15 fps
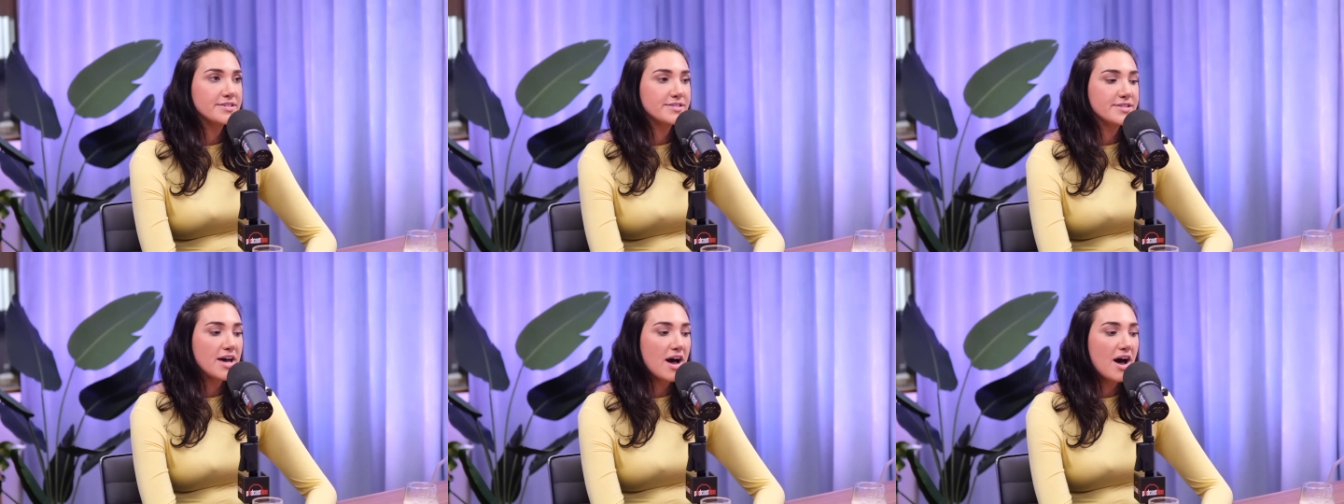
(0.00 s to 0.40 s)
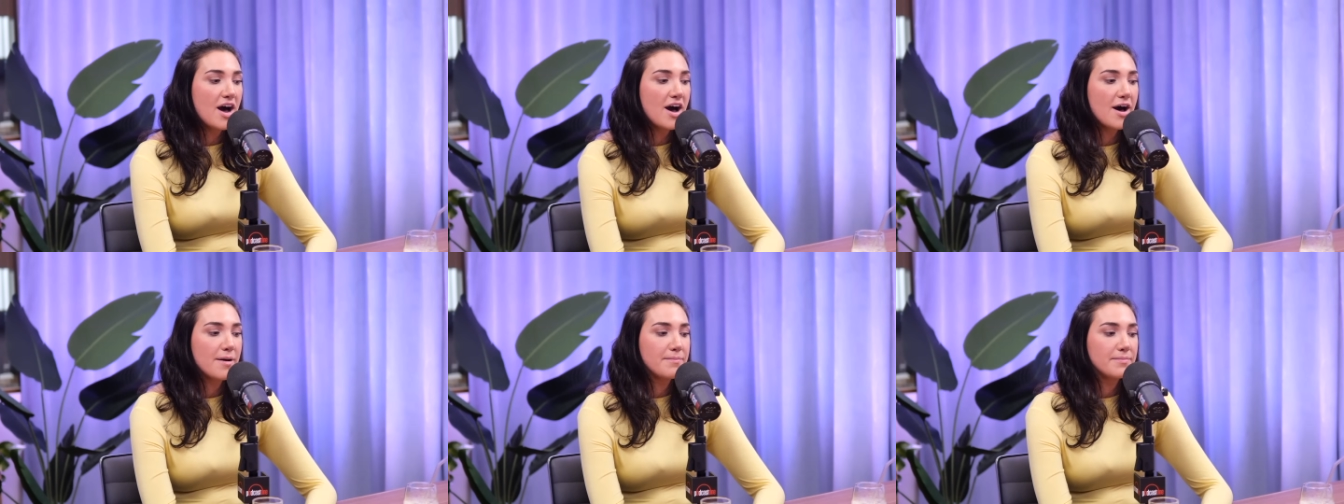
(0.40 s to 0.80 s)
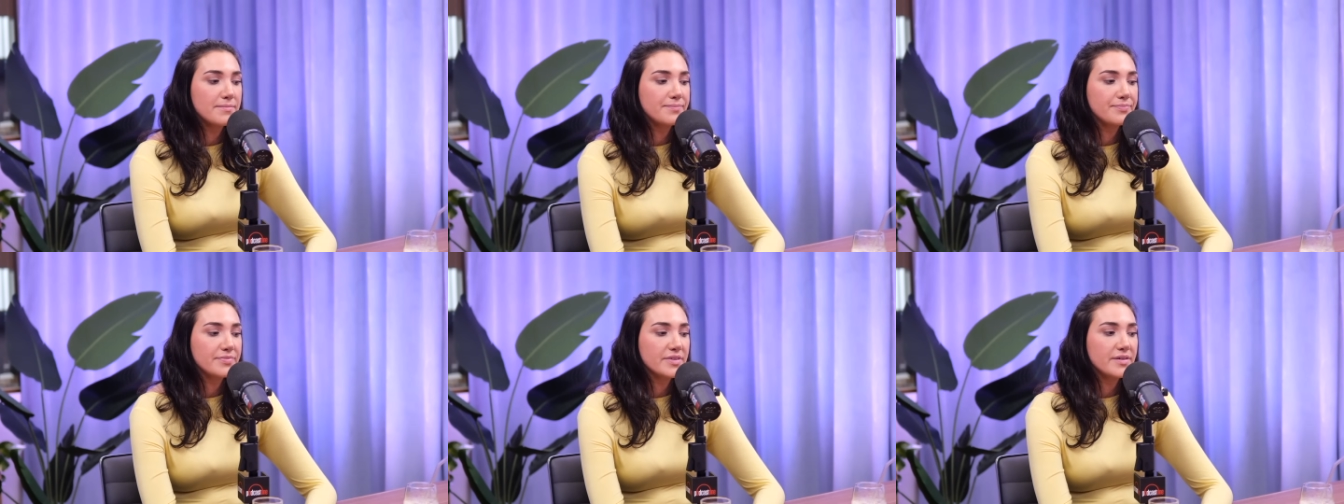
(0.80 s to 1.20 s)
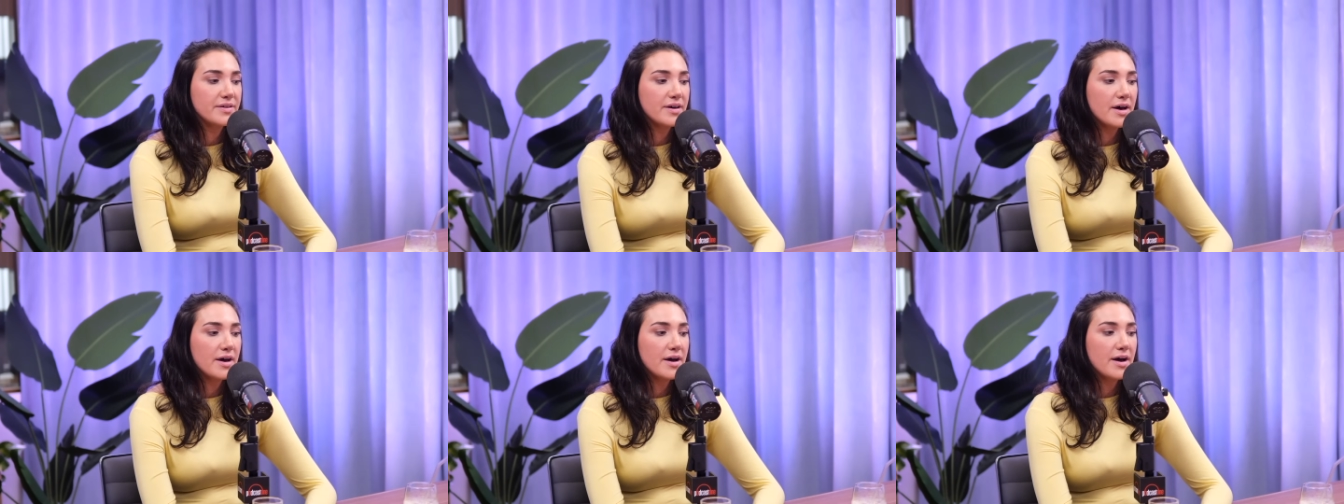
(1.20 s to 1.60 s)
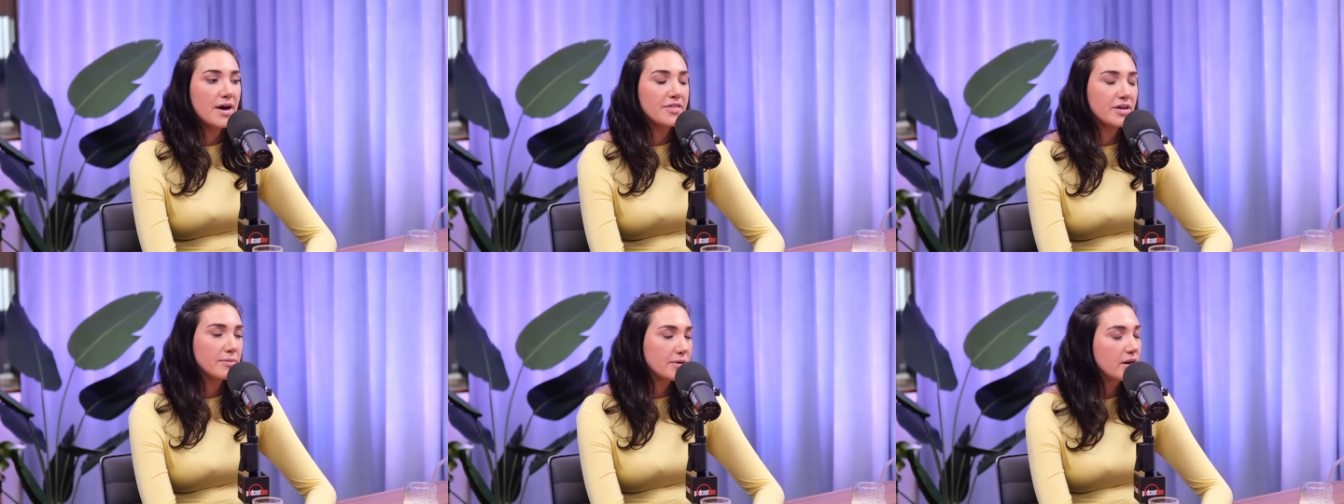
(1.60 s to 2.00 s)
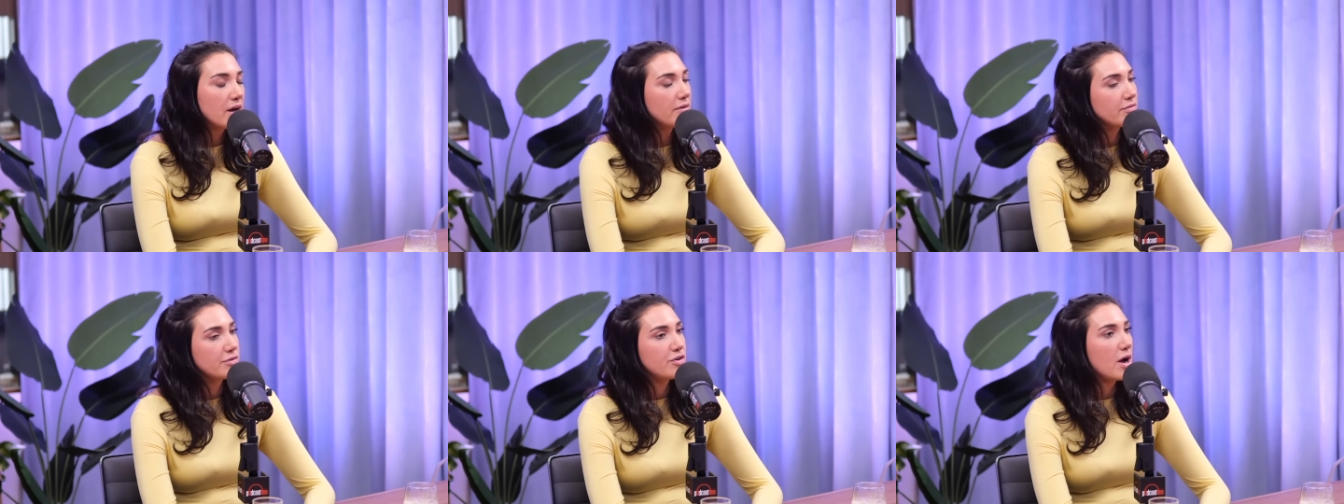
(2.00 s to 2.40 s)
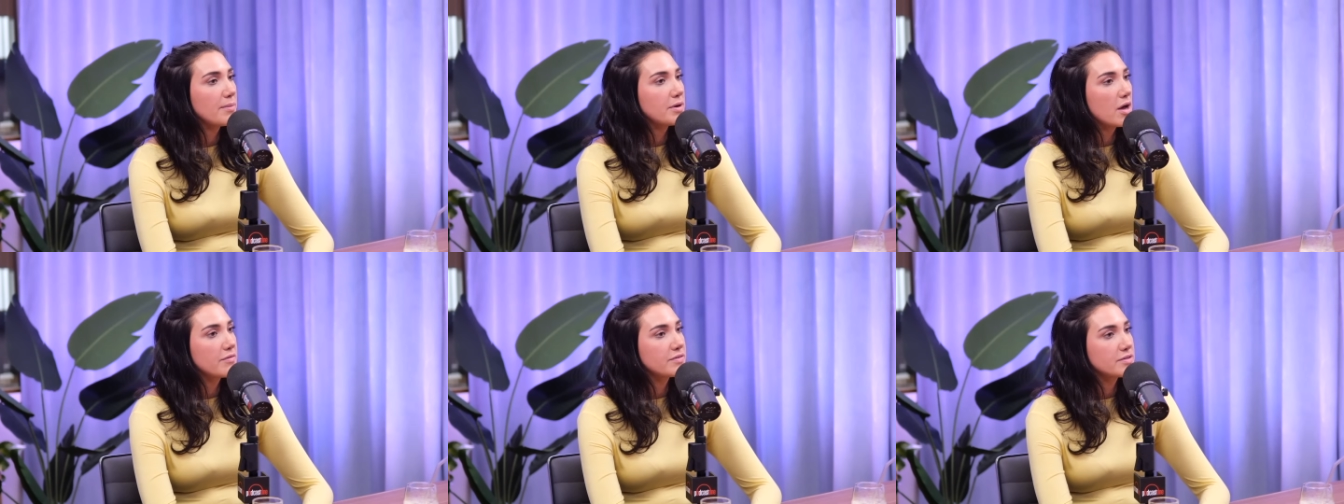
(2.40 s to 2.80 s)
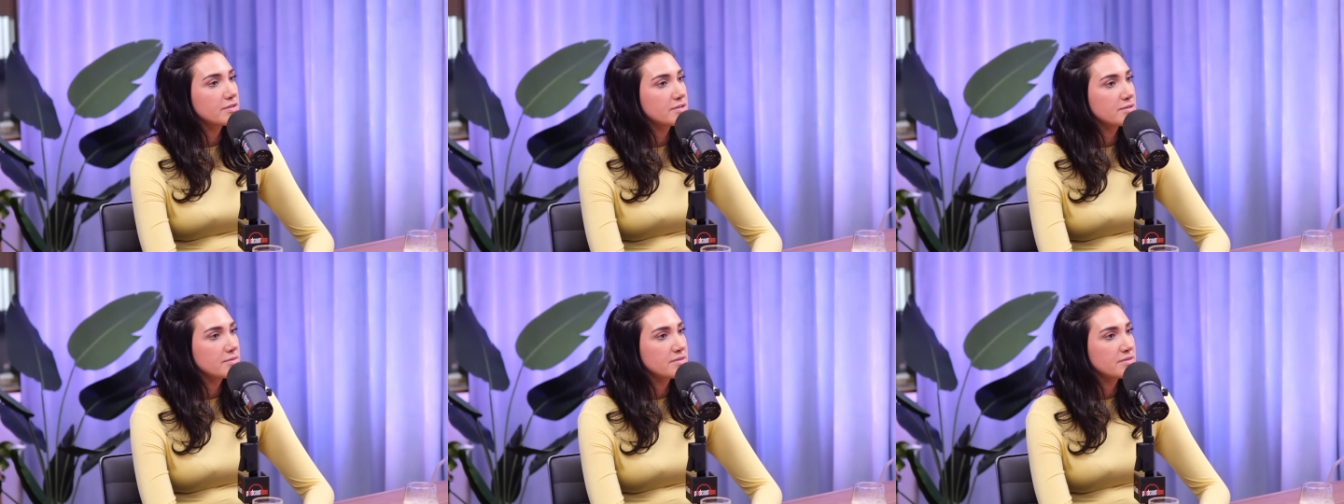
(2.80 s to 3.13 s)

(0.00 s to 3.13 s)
I think I'm gonna have you drop me off at this.